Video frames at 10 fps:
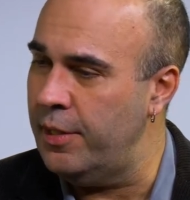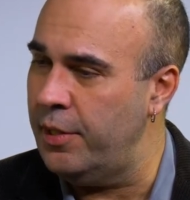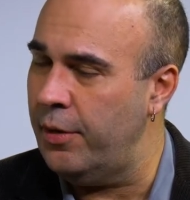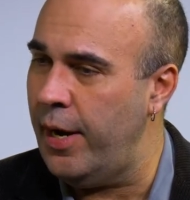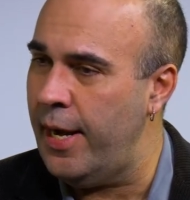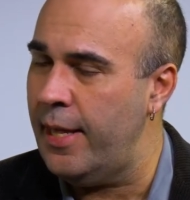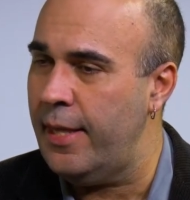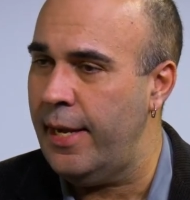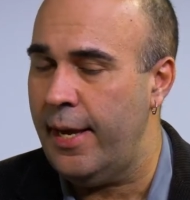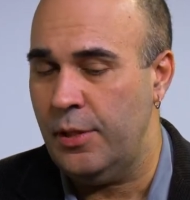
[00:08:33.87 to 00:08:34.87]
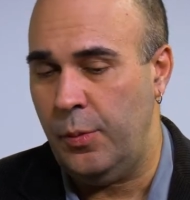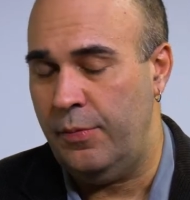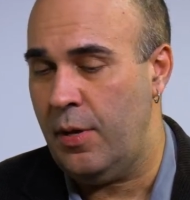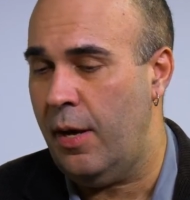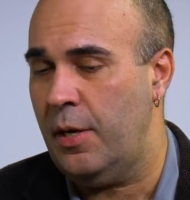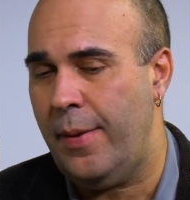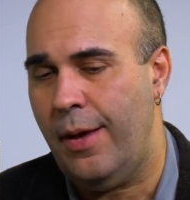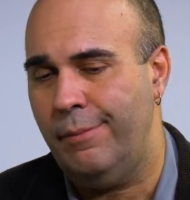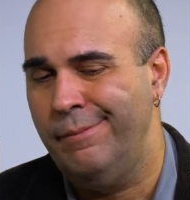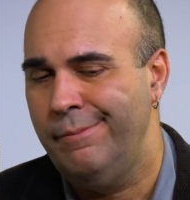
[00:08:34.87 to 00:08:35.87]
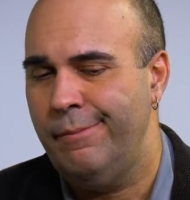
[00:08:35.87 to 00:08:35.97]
Is there anything else? We've talked about,